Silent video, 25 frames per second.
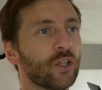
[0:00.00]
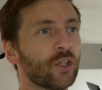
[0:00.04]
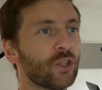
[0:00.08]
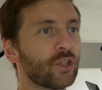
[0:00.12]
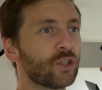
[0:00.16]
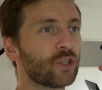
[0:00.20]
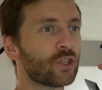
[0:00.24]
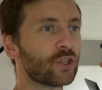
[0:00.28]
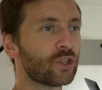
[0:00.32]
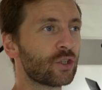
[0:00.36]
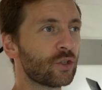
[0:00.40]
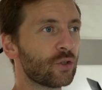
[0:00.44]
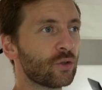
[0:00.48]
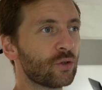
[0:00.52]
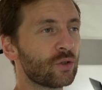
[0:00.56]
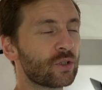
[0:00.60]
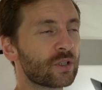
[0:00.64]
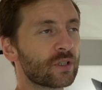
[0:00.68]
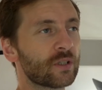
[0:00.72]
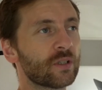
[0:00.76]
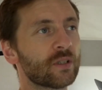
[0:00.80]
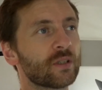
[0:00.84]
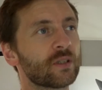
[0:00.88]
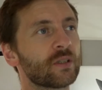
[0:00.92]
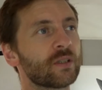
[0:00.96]

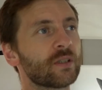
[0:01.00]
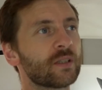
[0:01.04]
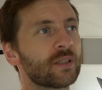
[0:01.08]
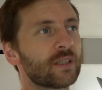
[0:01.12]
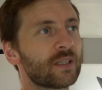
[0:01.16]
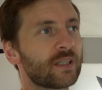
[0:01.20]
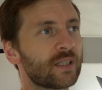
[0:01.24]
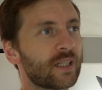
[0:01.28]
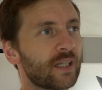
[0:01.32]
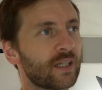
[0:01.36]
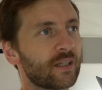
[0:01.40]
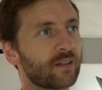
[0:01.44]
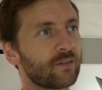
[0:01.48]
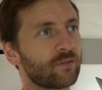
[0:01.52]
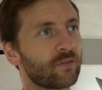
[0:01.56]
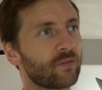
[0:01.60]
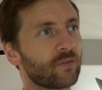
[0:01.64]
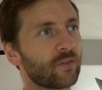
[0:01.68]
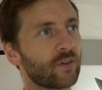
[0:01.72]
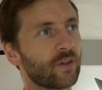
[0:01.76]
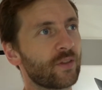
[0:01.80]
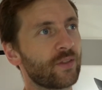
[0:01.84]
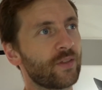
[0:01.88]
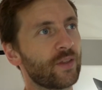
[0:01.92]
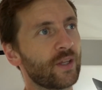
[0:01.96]
should
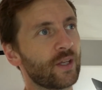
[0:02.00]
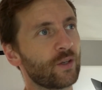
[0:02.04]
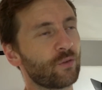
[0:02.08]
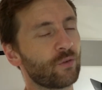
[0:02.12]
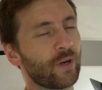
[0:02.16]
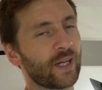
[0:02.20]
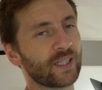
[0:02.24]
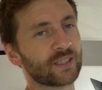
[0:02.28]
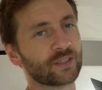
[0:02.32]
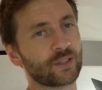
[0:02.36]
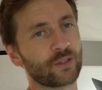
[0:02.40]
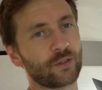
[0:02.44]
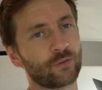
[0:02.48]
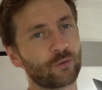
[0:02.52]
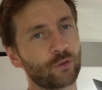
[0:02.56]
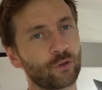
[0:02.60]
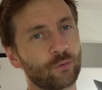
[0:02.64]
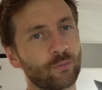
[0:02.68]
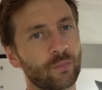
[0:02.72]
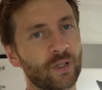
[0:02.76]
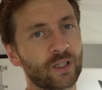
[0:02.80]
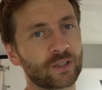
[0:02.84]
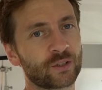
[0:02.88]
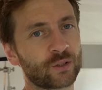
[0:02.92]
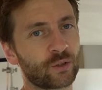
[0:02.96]
give the rest of the
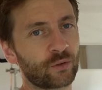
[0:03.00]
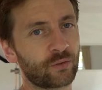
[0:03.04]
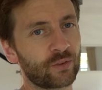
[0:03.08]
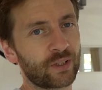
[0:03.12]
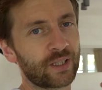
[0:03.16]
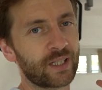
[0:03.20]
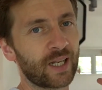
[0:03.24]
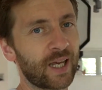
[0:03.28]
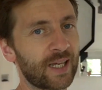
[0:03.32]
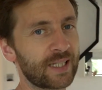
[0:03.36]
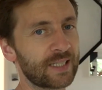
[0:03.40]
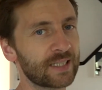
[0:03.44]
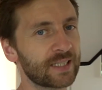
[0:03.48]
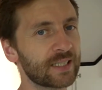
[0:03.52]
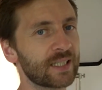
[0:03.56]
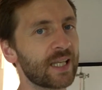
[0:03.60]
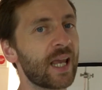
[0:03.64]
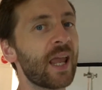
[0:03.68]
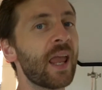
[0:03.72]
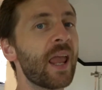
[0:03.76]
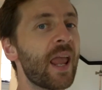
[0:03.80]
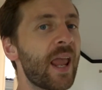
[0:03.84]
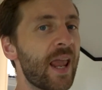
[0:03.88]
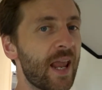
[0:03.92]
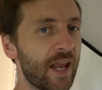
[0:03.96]
room a sort of nice
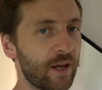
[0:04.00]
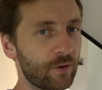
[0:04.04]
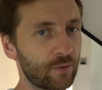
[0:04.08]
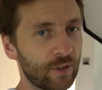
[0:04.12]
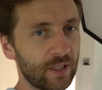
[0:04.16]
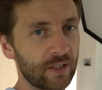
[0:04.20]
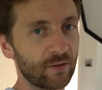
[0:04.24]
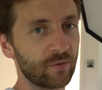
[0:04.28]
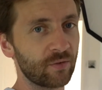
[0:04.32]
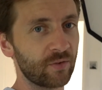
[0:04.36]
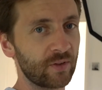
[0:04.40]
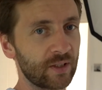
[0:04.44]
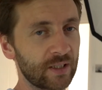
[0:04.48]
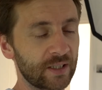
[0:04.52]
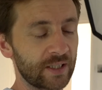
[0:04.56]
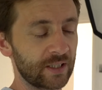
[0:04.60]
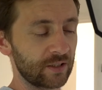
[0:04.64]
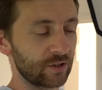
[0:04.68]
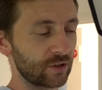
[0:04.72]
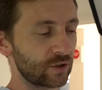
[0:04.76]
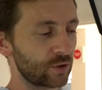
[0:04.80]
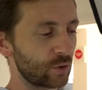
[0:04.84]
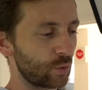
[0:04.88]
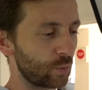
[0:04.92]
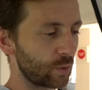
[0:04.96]
airy feeling.
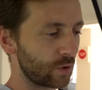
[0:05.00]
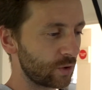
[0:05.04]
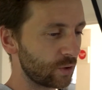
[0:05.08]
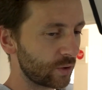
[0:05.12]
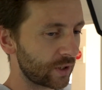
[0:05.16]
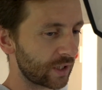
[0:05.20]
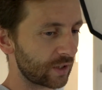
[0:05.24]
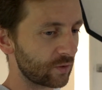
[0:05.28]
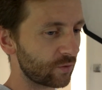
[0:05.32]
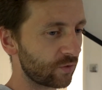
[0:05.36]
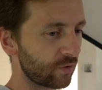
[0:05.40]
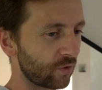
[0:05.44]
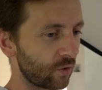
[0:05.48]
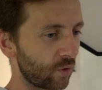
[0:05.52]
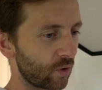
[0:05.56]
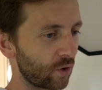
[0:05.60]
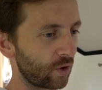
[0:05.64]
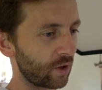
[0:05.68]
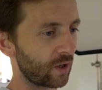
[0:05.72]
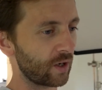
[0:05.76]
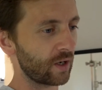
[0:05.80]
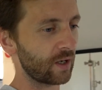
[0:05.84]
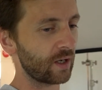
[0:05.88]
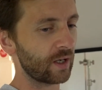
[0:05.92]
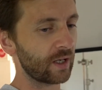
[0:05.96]
So we're looking
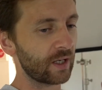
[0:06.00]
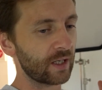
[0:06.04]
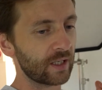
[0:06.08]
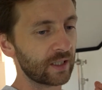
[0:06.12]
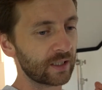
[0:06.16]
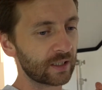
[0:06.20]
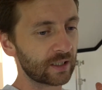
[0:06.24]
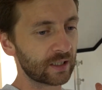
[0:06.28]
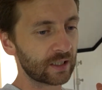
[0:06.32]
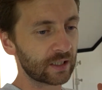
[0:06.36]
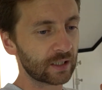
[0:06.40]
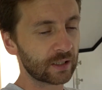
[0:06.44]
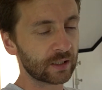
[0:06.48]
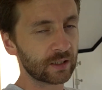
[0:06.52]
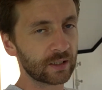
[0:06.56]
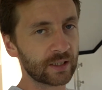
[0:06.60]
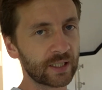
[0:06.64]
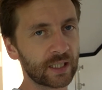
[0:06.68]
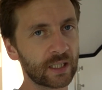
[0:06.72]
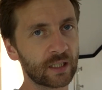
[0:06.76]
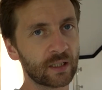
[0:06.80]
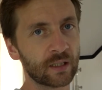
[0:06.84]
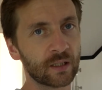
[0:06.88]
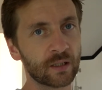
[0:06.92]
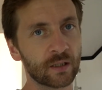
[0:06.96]
for
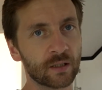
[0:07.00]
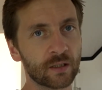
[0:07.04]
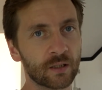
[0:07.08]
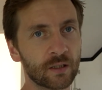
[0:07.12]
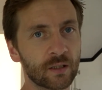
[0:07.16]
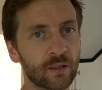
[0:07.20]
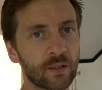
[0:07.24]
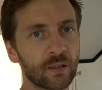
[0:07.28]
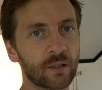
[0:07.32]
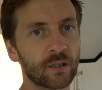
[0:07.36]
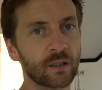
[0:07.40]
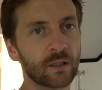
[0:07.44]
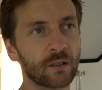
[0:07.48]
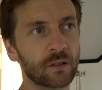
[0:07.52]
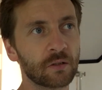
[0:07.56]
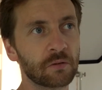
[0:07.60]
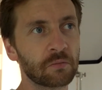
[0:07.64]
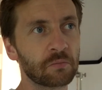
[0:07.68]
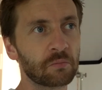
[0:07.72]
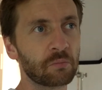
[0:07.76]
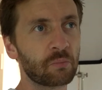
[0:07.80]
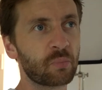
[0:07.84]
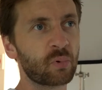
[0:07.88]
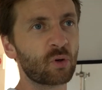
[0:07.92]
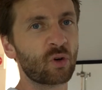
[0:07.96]
clean,
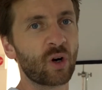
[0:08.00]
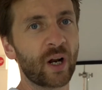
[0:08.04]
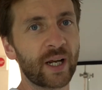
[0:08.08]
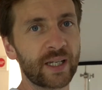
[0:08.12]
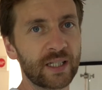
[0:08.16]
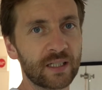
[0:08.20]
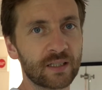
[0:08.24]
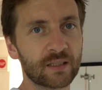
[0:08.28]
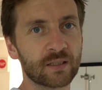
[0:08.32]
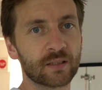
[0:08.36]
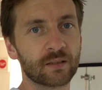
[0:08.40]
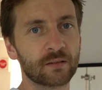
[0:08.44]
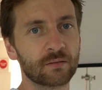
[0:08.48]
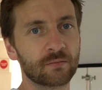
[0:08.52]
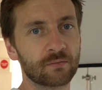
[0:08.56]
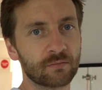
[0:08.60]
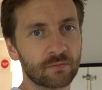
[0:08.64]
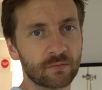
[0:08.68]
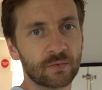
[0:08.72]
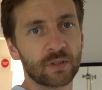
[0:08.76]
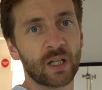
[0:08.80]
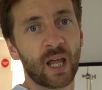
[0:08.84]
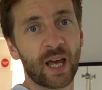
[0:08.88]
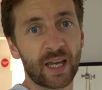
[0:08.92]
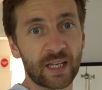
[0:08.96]
bright
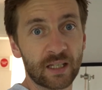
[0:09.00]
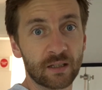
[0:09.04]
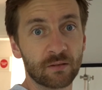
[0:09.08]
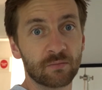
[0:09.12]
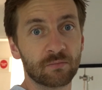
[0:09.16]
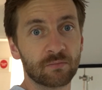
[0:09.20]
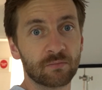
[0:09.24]
light,